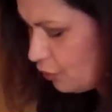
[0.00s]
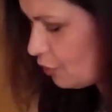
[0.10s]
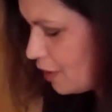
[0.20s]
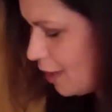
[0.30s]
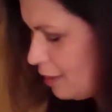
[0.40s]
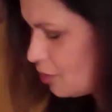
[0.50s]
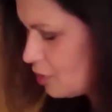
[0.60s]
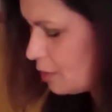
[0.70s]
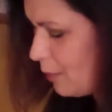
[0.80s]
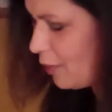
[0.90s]
you know, you can get
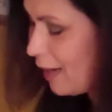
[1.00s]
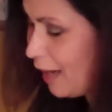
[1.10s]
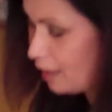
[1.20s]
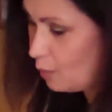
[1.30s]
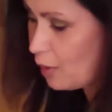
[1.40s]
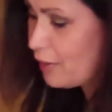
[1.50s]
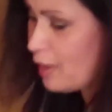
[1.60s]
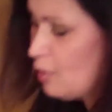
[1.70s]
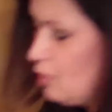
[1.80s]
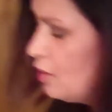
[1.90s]
it just about anywhere
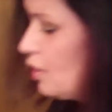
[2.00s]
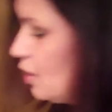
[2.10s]
now.